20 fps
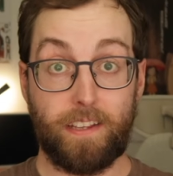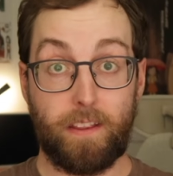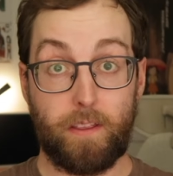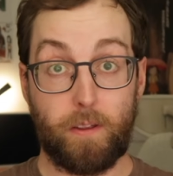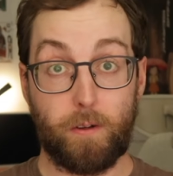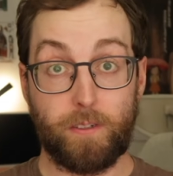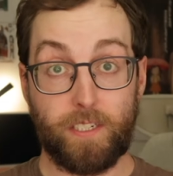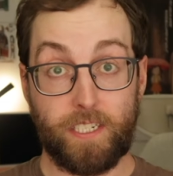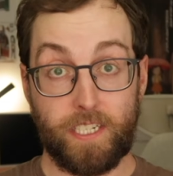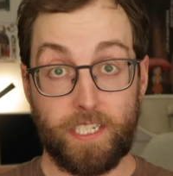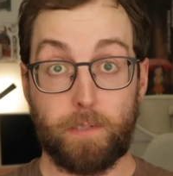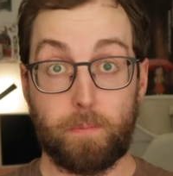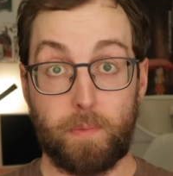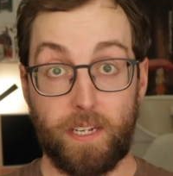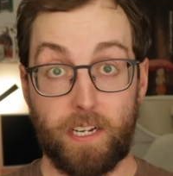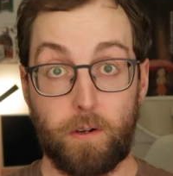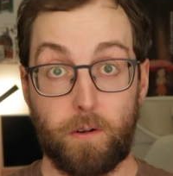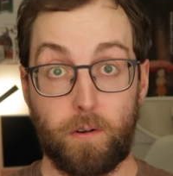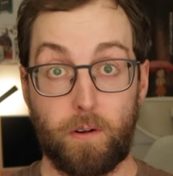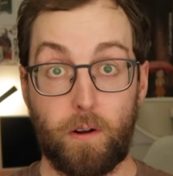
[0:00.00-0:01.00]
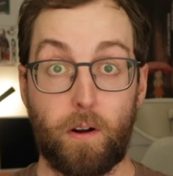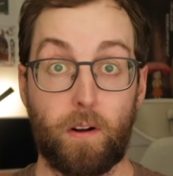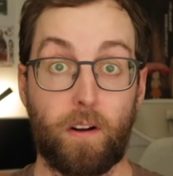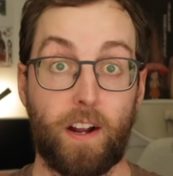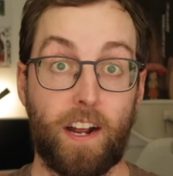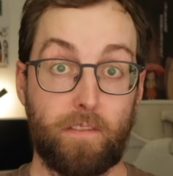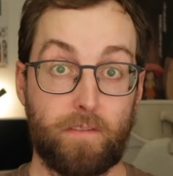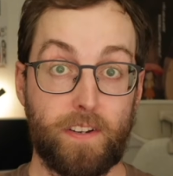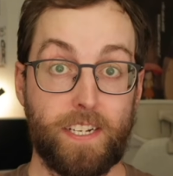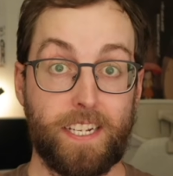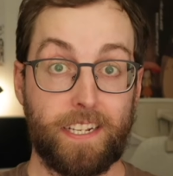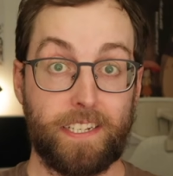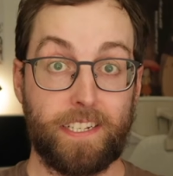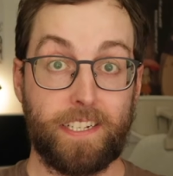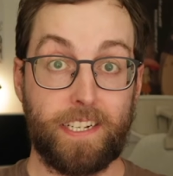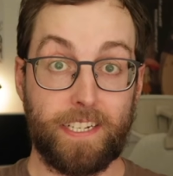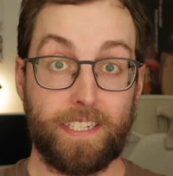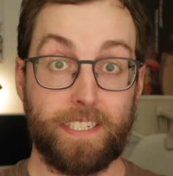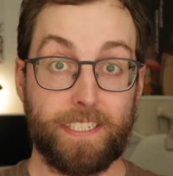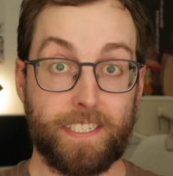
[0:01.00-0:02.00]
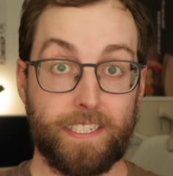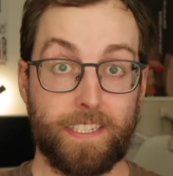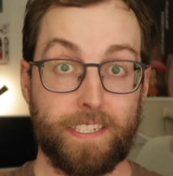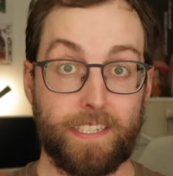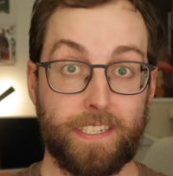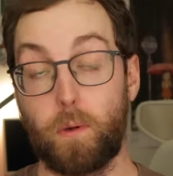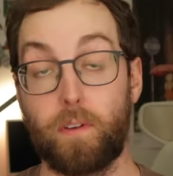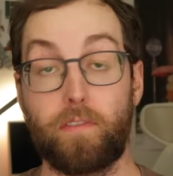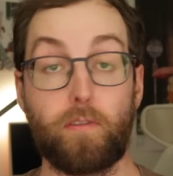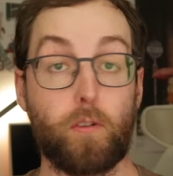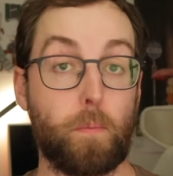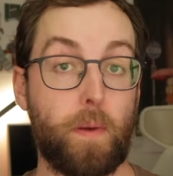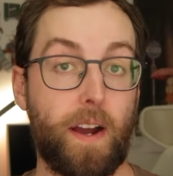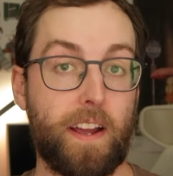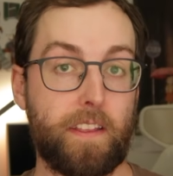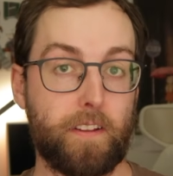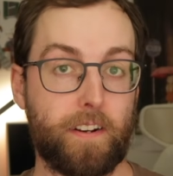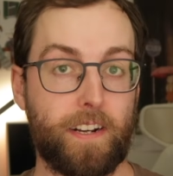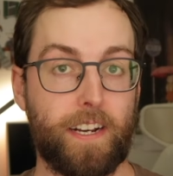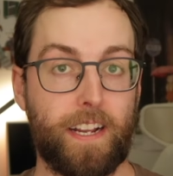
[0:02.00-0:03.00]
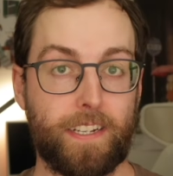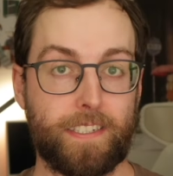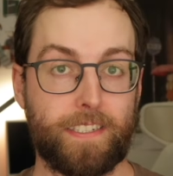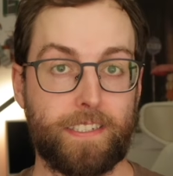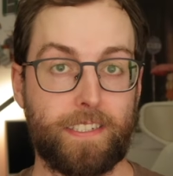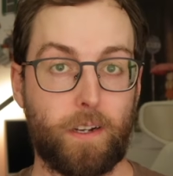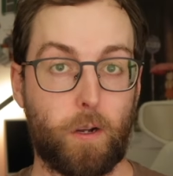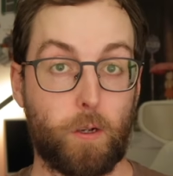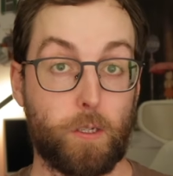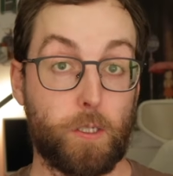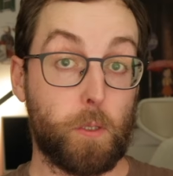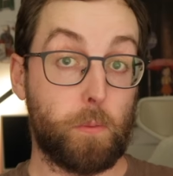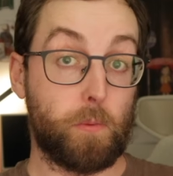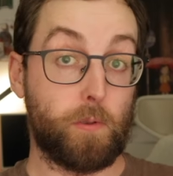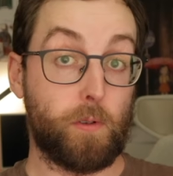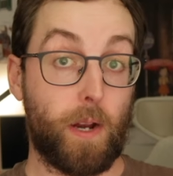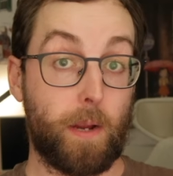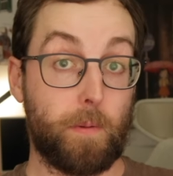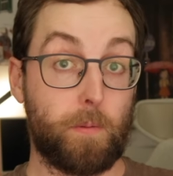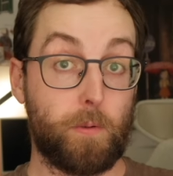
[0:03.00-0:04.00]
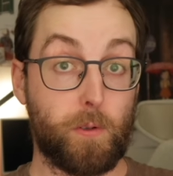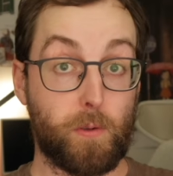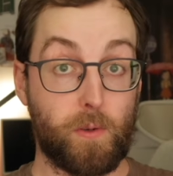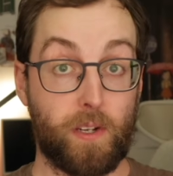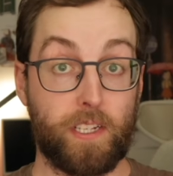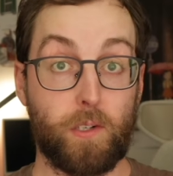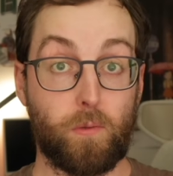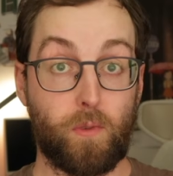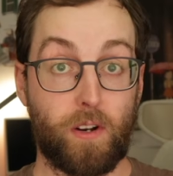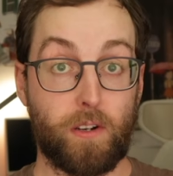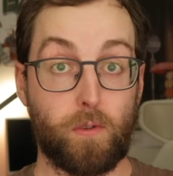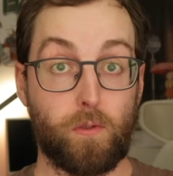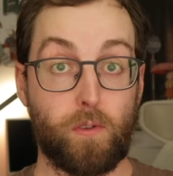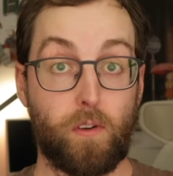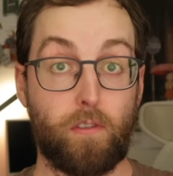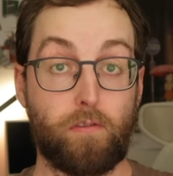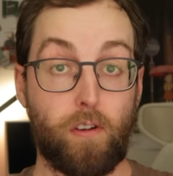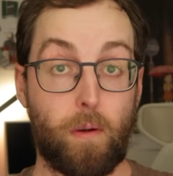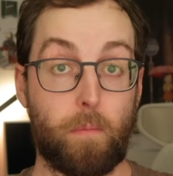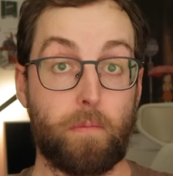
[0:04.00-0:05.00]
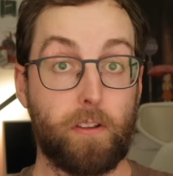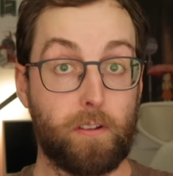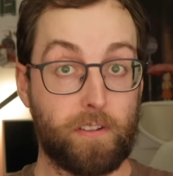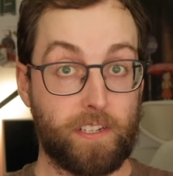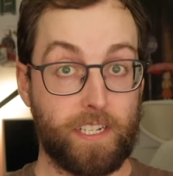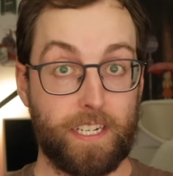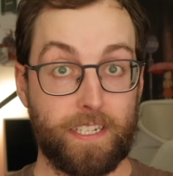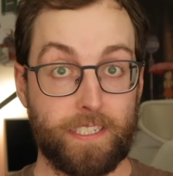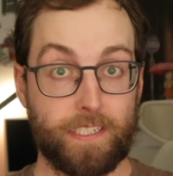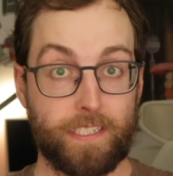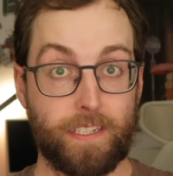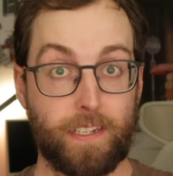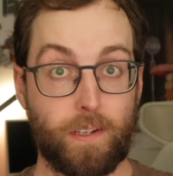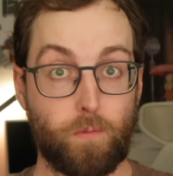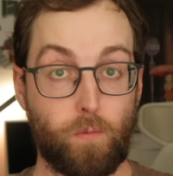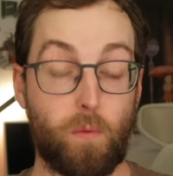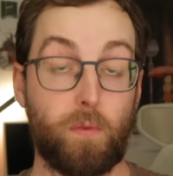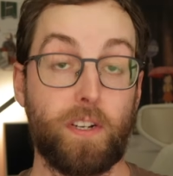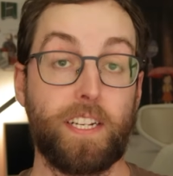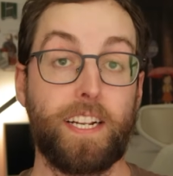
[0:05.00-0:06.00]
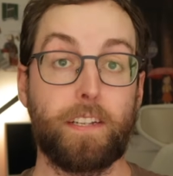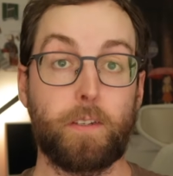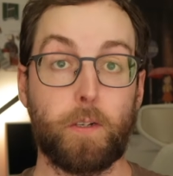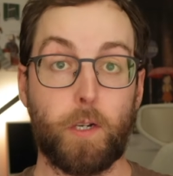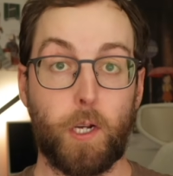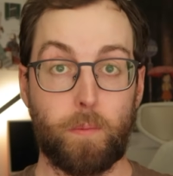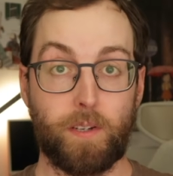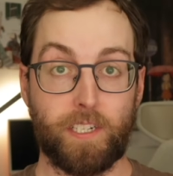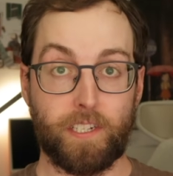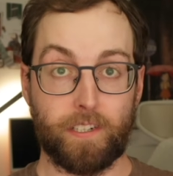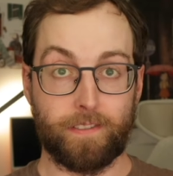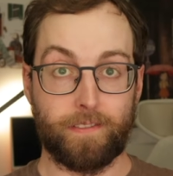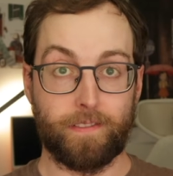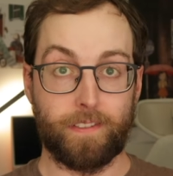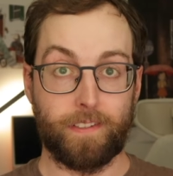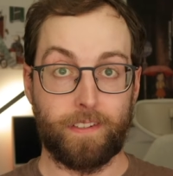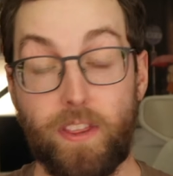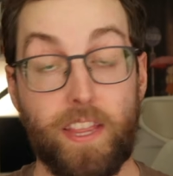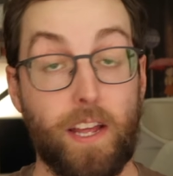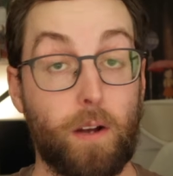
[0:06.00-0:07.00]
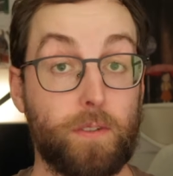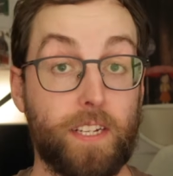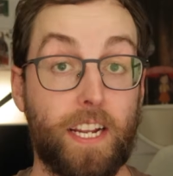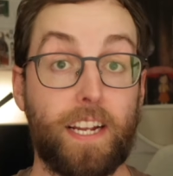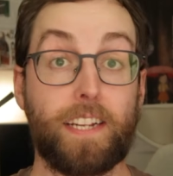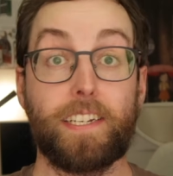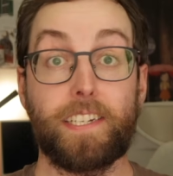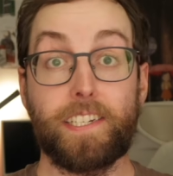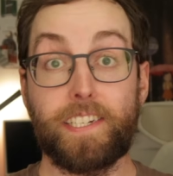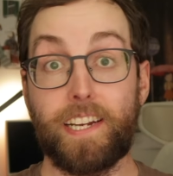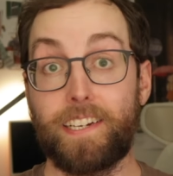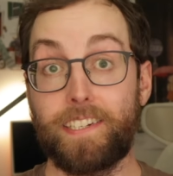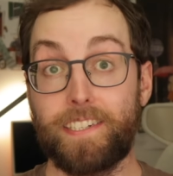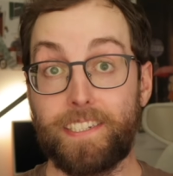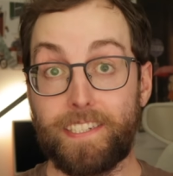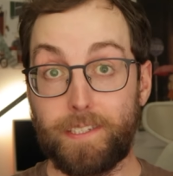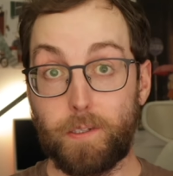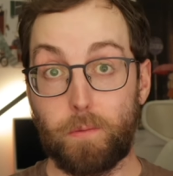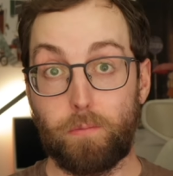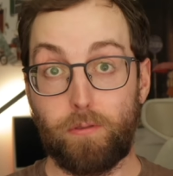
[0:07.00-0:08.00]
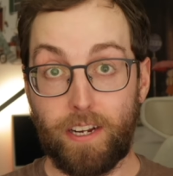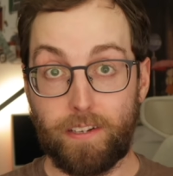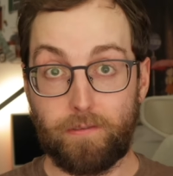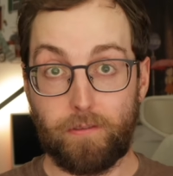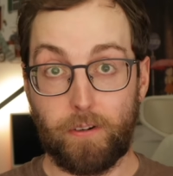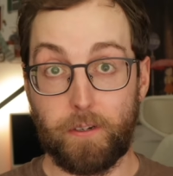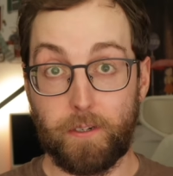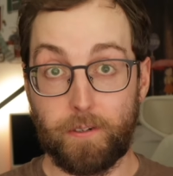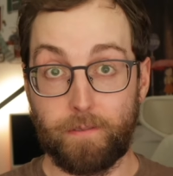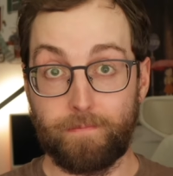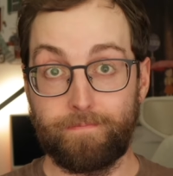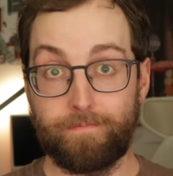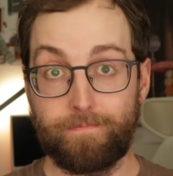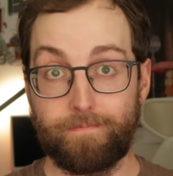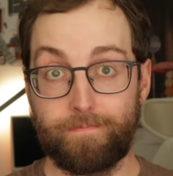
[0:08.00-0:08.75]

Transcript: those links below are affiliate links, so if you buy the class or subscribe to 21 Euro from those links, we will get a commission without any change in the price for you.